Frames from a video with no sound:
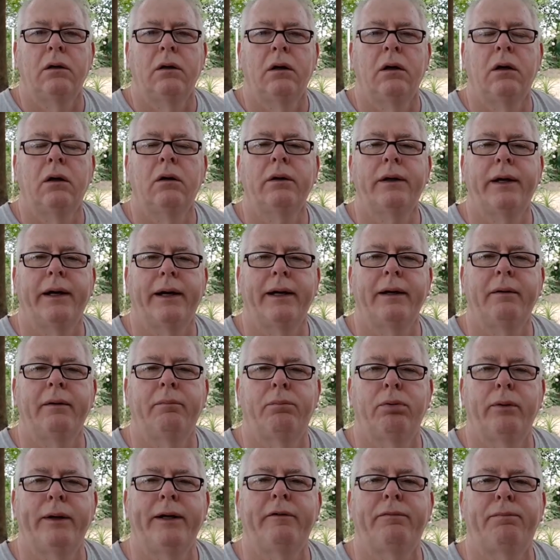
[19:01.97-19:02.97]
Okay,
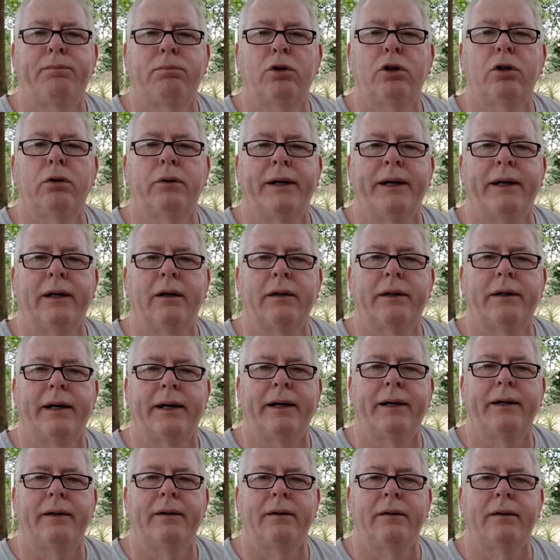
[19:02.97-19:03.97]
beef brewing.
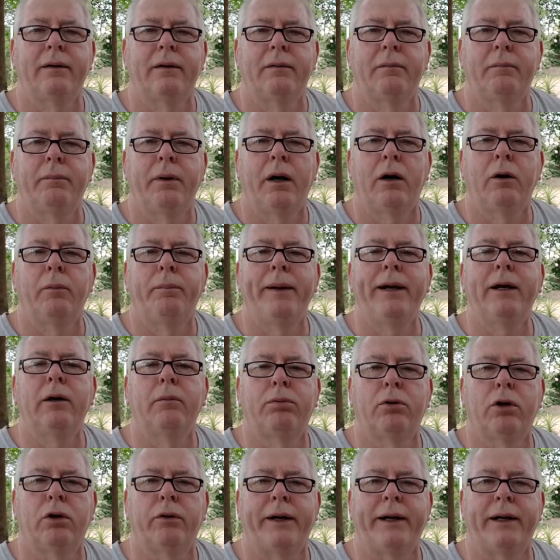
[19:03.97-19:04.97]
Okay. Oh, beer
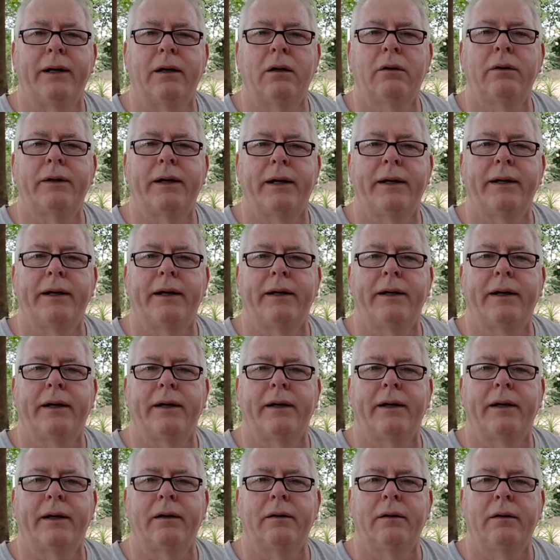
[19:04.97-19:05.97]
brewing. Okay,
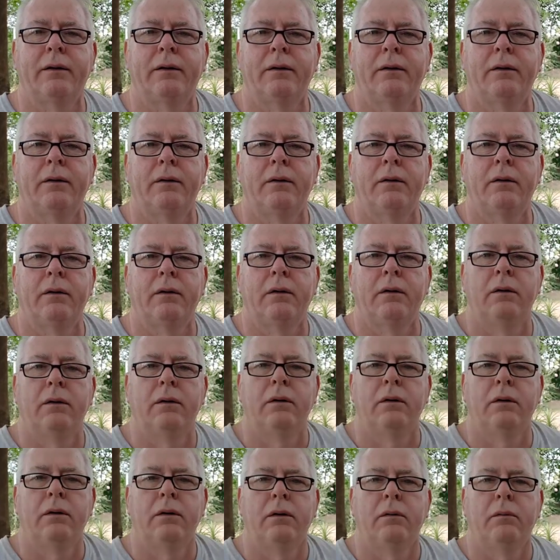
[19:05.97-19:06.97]
yeah.
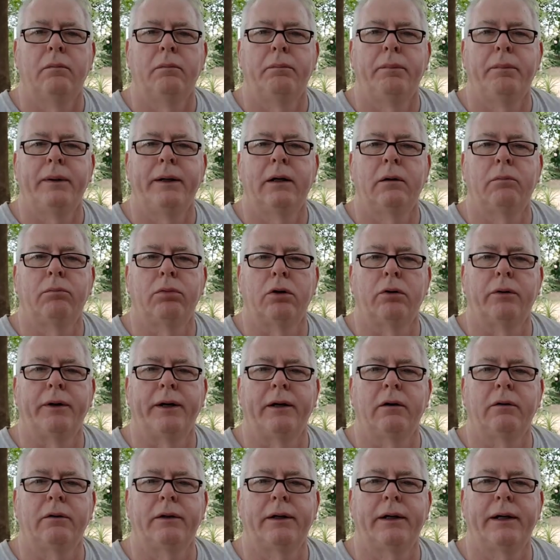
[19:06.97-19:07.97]
Beer brewing.
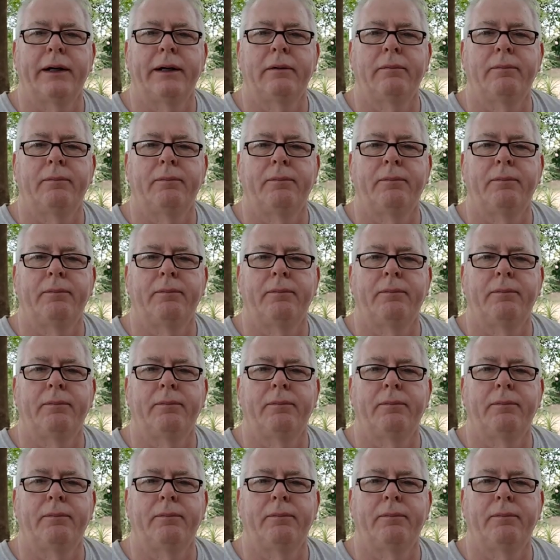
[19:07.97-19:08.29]
Okay.